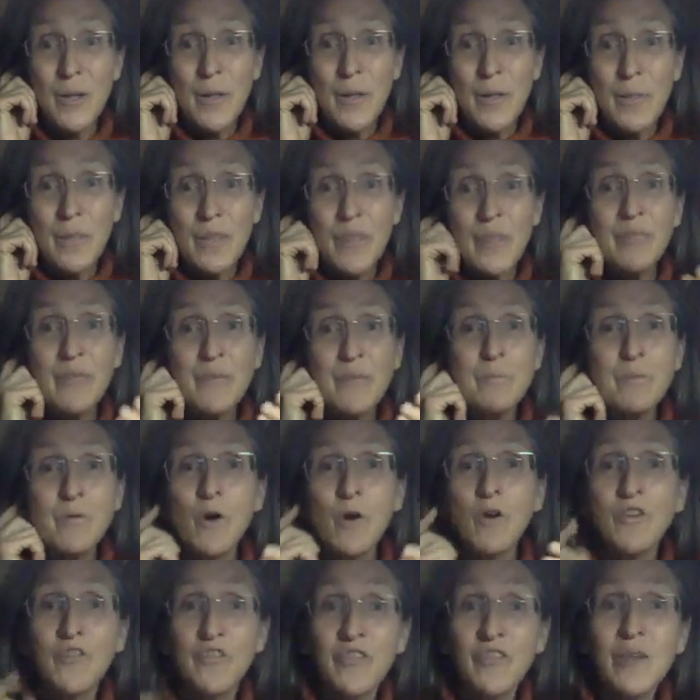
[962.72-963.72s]
that the
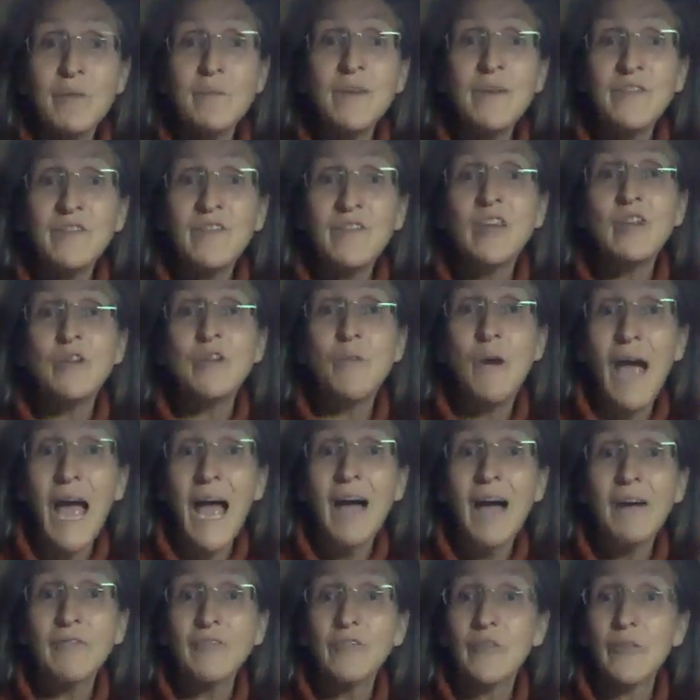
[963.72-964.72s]
proximity you
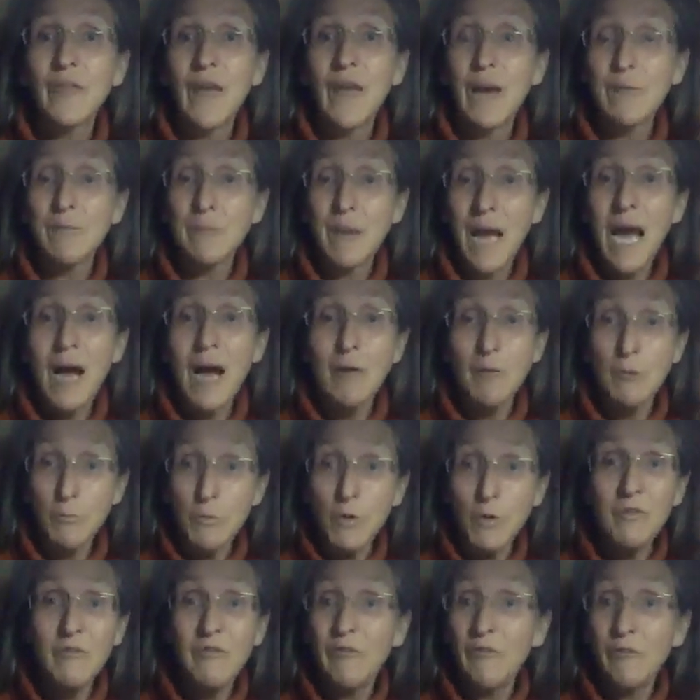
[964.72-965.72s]
have to that power
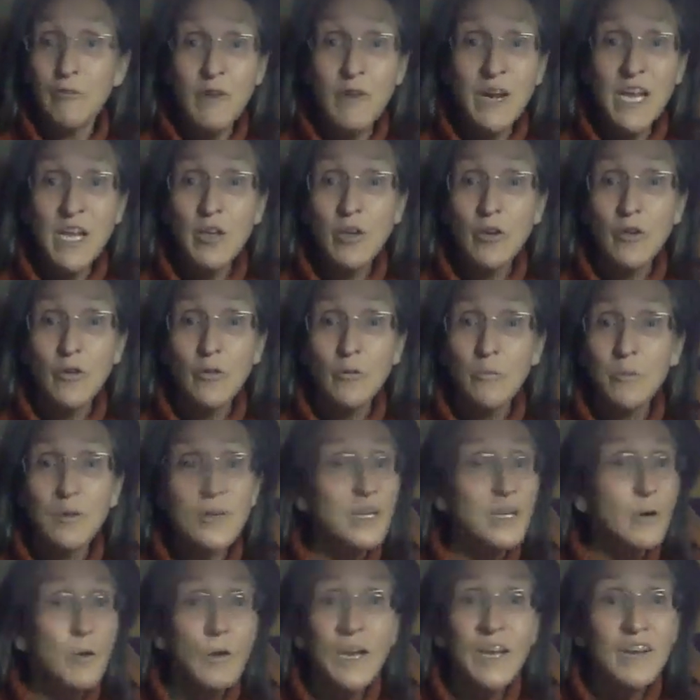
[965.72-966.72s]
will free you.
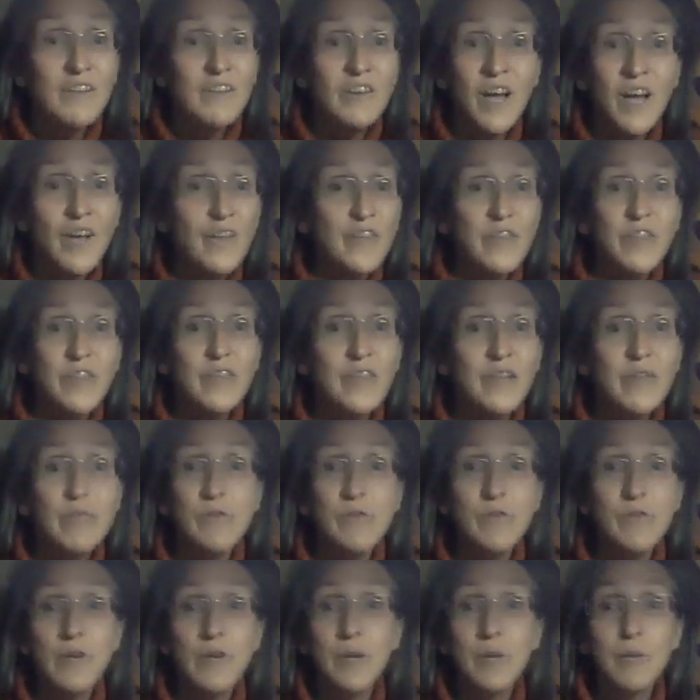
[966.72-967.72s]
But all it does is give
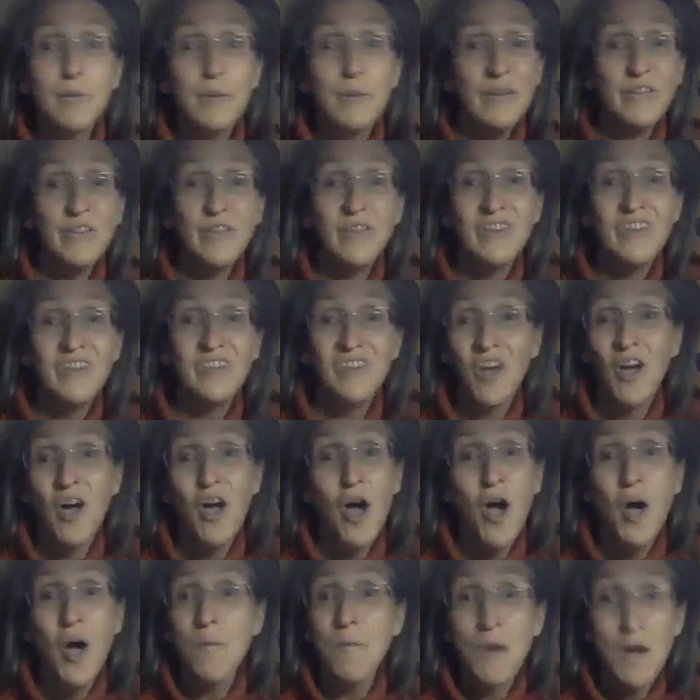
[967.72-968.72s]
you the capacity to
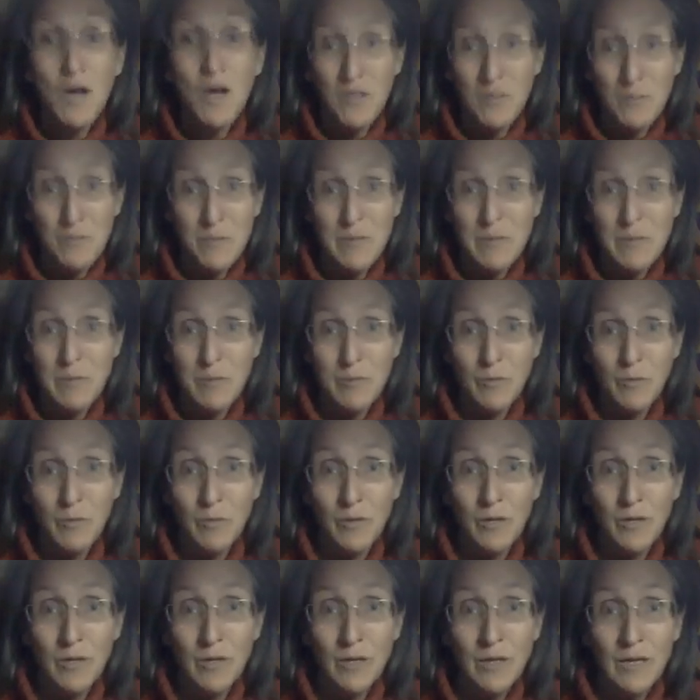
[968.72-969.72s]
harm other people.
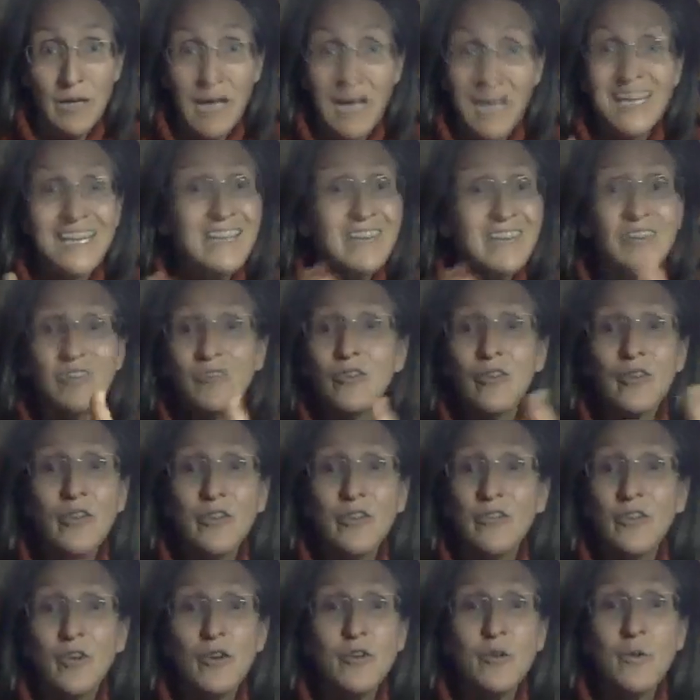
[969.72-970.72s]
And in doing
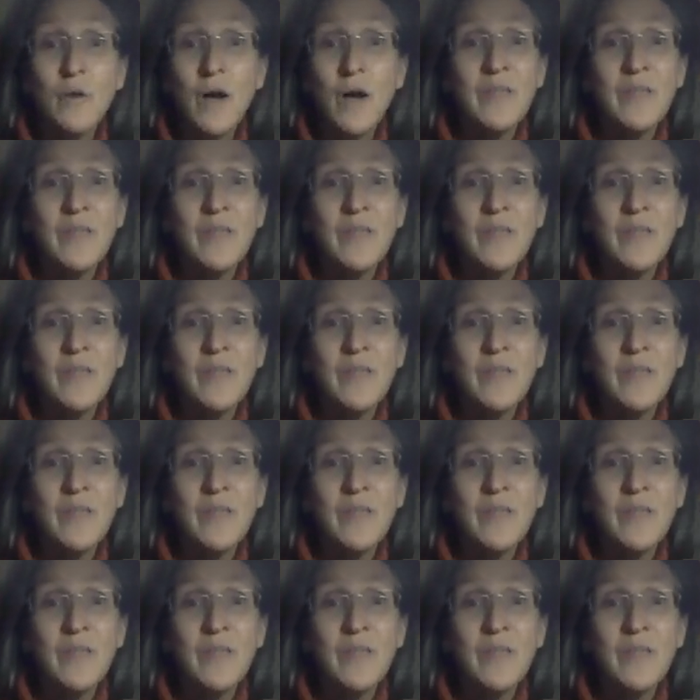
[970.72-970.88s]
so,